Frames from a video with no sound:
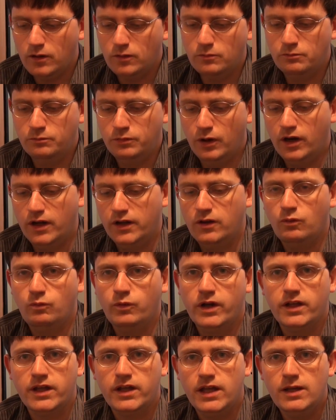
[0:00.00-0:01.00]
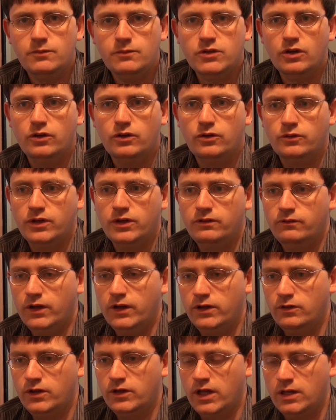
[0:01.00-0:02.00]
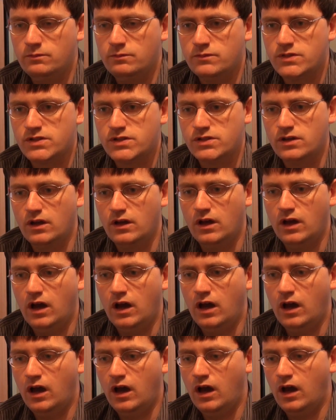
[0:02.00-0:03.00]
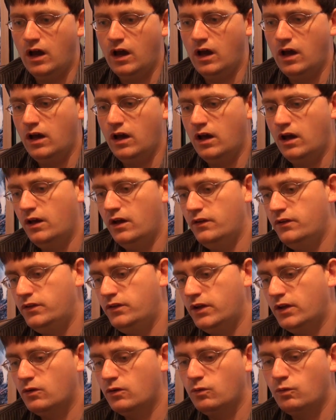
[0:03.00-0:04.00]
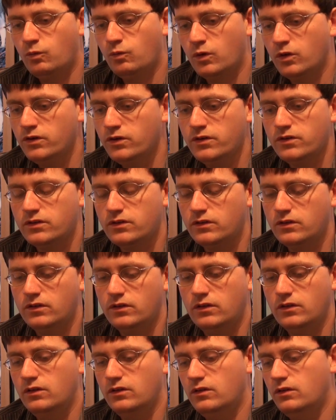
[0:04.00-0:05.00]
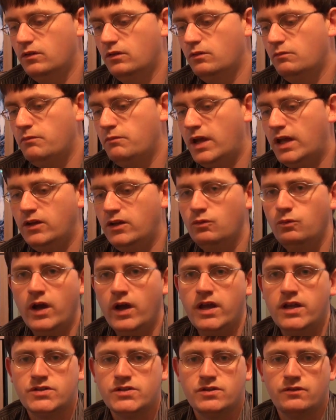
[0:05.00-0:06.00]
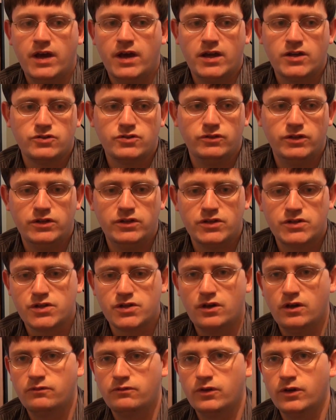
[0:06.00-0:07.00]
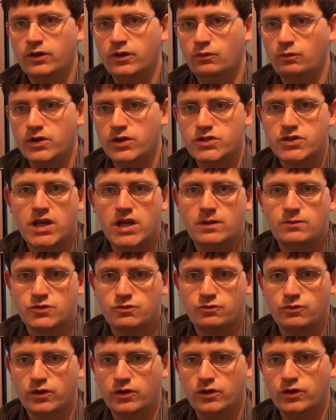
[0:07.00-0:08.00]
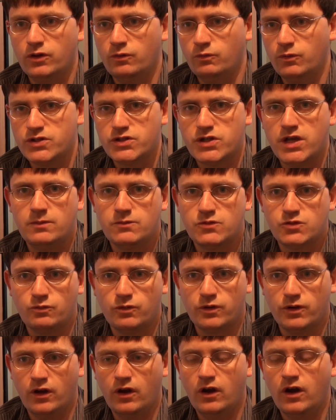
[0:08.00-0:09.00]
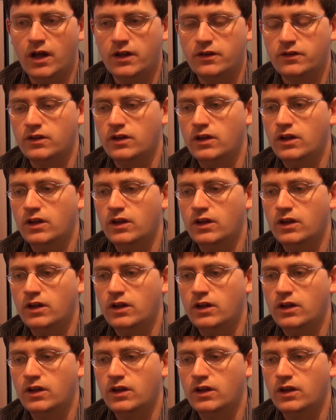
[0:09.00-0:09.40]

But when it came to owning video games, there weren't many ways of actually discovering which games were good and which games were not,